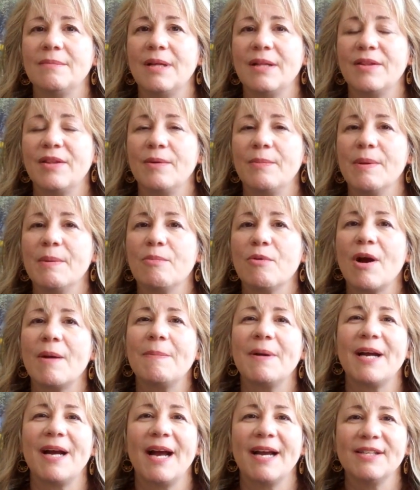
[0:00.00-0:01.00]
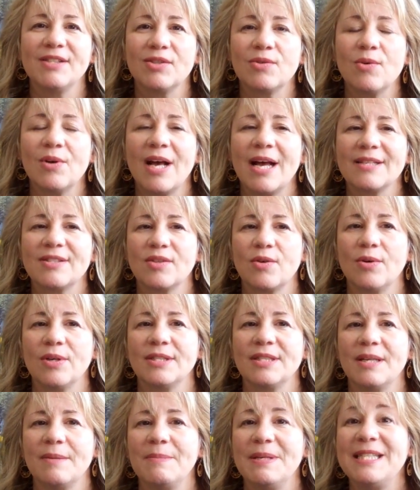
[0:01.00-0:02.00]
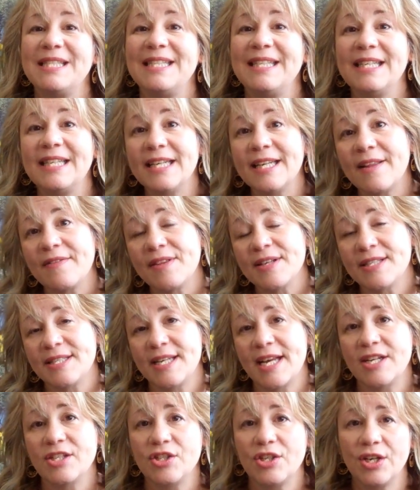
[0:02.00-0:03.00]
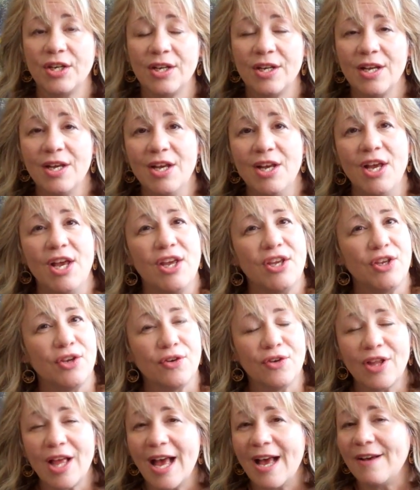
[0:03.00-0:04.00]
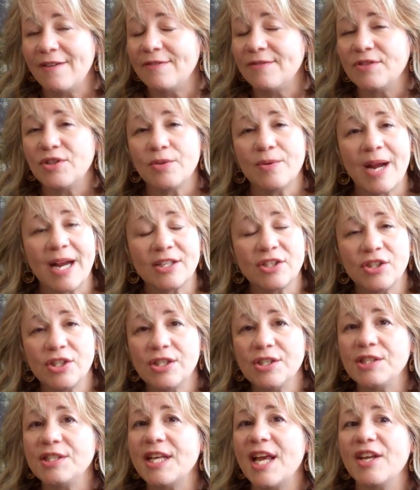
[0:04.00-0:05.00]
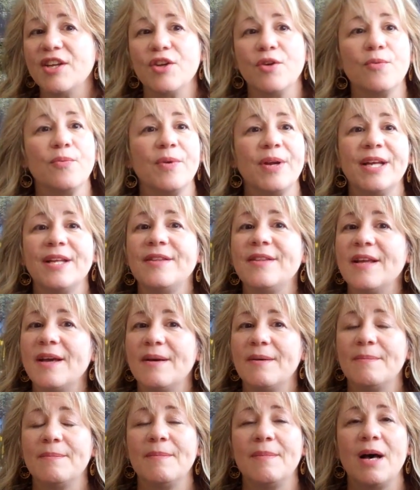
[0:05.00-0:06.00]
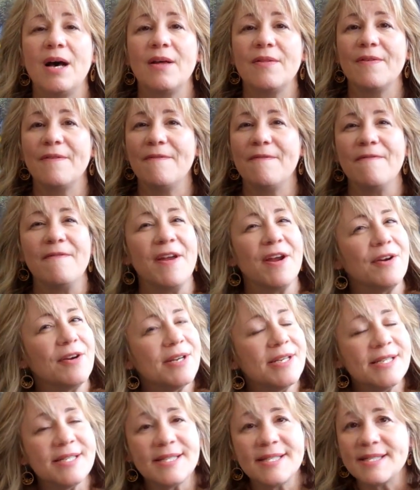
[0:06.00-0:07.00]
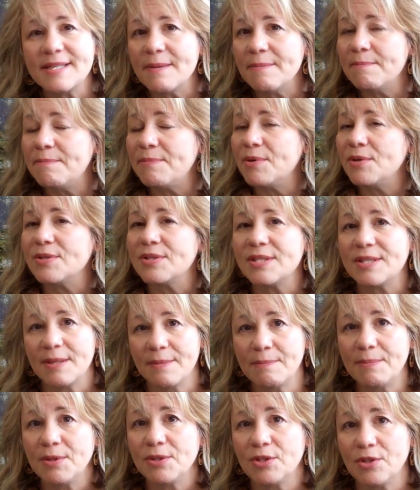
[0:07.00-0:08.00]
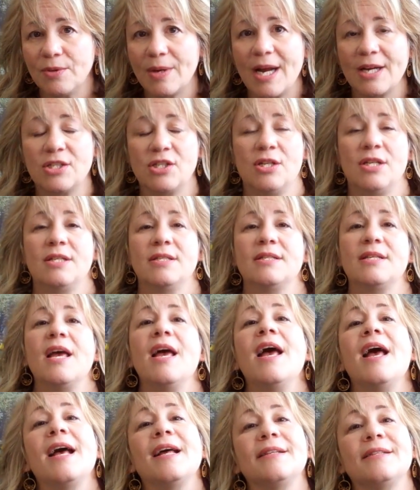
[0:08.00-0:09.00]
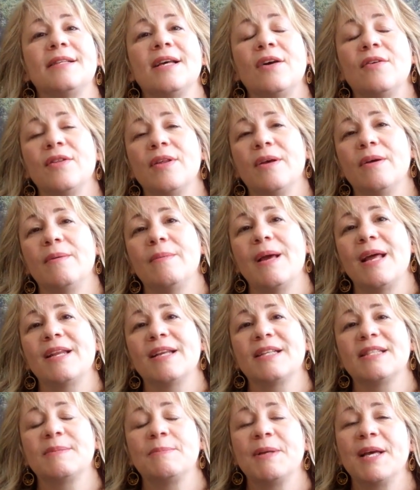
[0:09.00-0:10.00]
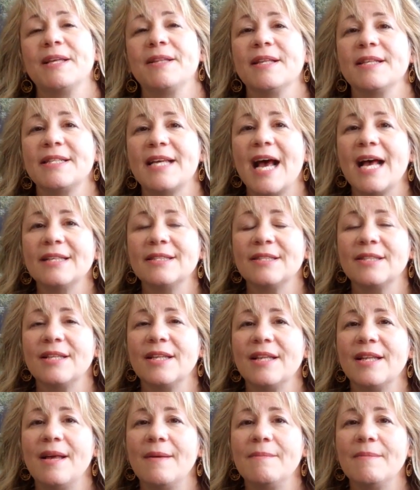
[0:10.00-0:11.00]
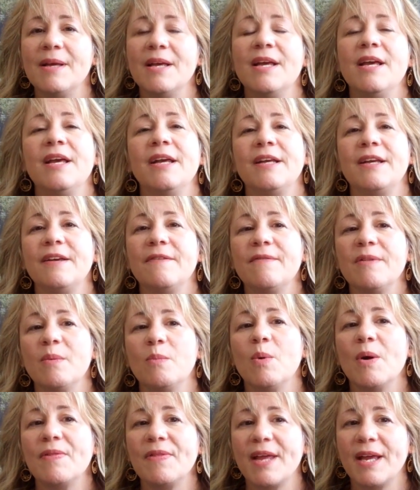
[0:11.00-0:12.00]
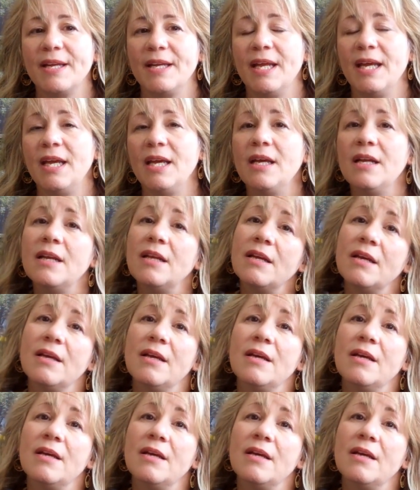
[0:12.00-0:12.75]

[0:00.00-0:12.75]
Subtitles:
they'll be brought by high school escorts and be seated at the station. You'll have directions, and you read them, the very simple directions, and tell them and explain the task to them, give them what they need,